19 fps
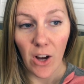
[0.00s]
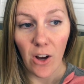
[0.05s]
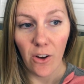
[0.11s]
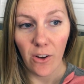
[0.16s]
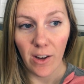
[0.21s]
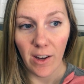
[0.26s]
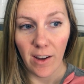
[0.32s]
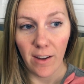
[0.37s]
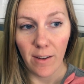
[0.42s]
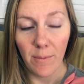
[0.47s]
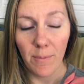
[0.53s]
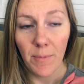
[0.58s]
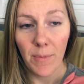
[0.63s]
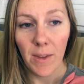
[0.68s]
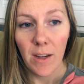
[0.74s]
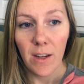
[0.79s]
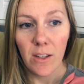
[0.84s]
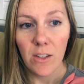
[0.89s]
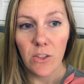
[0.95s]
Okay,
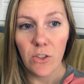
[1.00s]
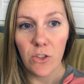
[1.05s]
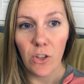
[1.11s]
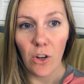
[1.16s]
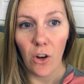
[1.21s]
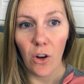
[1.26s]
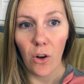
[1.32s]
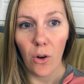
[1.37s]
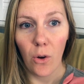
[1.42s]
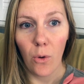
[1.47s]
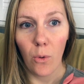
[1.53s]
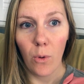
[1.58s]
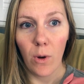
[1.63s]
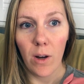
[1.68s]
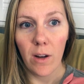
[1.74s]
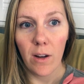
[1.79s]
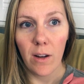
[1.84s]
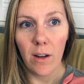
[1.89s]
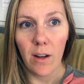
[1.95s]

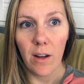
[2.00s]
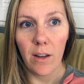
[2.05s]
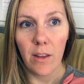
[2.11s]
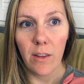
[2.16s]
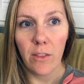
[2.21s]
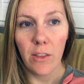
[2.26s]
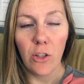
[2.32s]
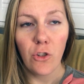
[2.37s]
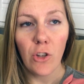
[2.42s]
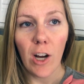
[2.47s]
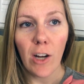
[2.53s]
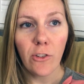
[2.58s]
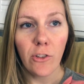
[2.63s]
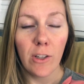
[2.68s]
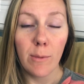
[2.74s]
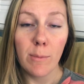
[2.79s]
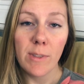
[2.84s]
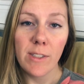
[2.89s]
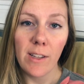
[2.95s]
so the
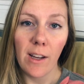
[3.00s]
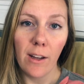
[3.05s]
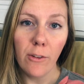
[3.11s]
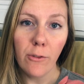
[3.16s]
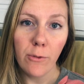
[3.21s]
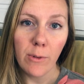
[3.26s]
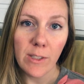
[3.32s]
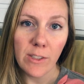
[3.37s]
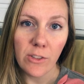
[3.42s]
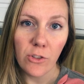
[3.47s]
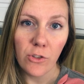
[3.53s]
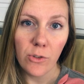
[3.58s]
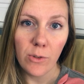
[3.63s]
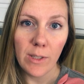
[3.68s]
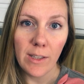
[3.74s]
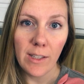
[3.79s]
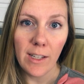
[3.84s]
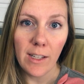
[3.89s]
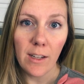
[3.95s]
doctor himself wasn't
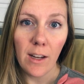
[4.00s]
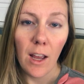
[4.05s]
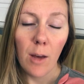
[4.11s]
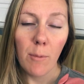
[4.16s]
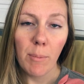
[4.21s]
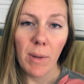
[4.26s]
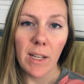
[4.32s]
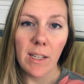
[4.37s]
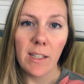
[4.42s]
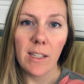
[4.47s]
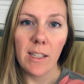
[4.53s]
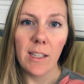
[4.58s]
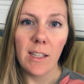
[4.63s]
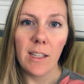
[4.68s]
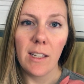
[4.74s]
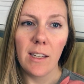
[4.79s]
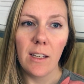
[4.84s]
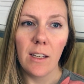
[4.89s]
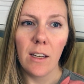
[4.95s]
doing that, but
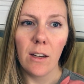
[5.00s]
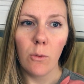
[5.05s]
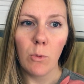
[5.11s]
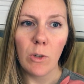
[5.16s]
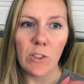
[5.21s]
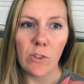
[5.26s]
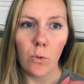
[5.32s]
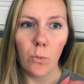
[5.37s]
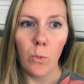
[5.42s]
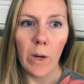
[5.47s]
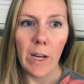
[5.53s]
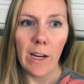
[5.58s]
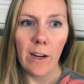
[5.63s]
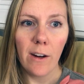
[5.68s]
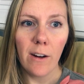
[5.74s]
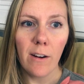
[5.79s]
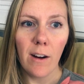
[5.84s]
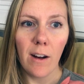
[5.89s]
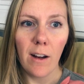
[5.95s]
he was
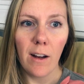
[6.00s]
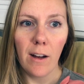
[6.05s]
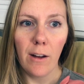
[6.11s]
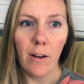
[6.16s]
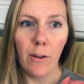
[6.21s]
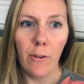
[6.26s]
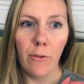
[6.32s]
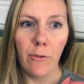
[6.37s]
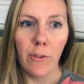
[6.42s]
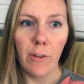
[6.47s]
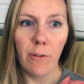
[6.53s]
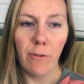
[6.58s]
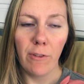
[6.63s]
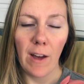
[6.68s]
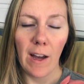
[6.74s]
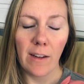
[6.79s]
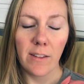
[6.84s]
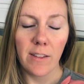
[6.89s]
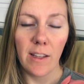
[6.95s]
aware of the
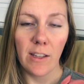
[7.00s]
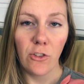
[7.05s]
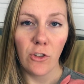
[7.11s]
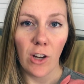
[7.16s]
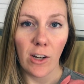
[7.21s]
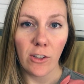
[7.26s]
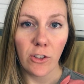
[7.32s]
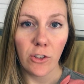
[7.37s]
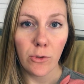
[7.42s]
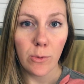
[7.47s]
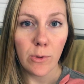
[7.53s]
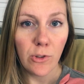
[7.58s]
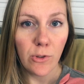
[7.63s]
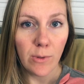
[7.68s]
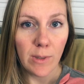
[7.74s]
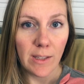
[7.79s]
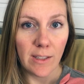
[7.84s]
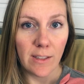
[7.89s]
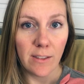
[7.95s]
fact that doctors were
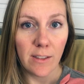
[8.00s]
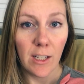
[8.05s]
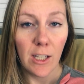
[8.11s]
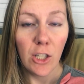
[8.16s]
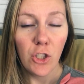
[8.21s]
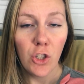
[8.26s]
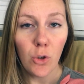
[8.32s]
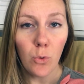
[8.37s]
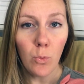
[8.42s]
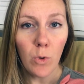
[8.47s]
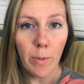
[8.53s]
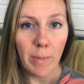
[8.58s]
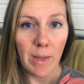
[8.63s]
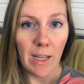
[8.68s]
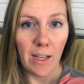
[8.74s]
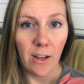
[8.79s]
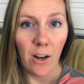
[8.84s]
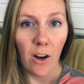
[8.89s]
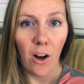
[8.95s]
doing this to
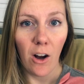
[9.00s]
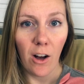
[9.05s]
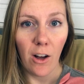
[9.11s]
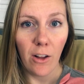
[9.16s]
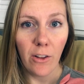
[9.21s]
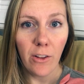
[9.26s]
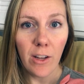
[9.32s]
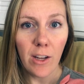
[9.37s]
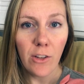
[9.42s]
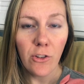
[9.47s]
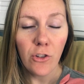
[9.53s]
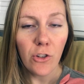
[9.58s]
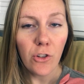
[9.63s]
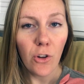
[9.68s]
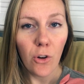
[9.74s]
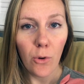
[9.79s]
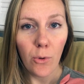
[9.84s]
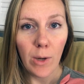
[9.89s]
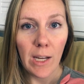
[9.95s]
women all
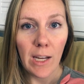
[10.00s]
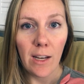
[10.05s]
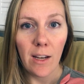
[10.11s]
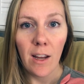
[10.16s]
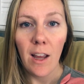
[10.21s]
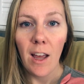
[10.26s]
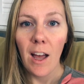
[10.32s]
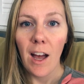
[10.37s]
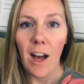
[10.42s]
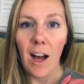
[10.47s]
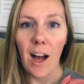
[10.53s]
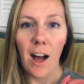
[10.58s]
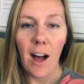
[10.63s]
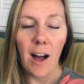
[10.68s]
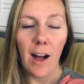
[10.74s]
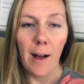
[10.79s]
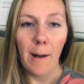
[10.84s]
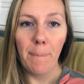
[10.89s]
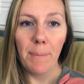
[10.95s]
undergoing
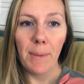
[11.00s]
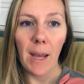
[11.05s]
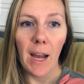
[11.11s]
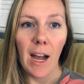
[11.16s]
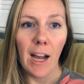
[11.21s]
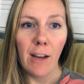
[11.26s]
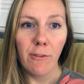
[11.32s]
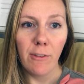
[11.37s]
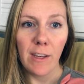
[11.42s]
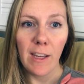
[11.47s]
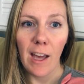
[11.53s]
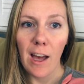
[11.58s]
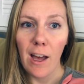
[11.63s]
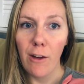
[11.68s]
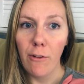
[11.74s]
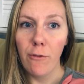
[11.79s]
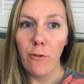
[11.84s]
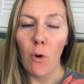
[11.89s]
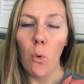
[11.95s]

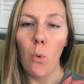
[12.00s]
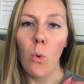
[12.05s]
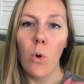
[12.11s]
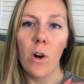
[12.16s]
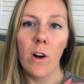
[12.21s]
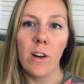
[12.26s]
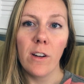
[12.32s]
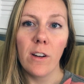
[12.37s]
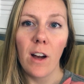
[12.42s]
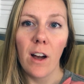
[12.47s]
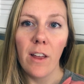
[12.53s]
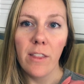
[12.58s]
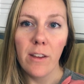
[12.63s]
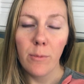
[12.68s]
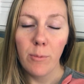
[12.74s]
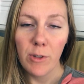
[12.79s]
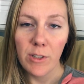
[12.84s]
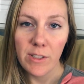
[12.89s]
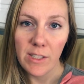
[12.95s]
IVF or
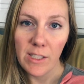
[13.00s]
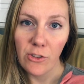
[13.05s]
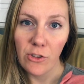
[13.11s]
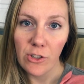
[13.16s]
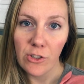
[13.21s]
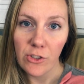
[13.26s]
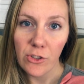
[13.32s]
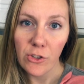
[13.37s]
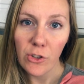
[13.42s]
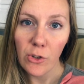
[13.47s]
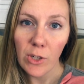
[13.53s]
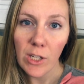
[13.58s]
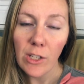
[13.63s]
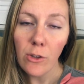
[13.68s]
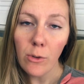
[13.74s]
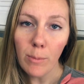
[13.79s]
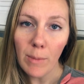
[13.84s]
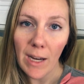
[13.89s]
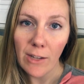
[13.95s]
other procedures. So
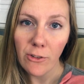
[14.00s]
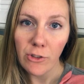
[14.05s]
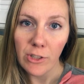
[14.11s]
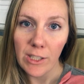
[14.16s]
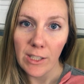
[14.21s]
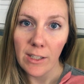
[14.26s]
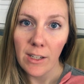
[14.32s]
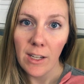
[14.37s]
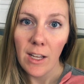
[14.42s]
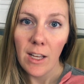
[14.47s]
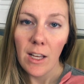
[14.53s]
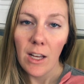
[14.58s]
can you imagine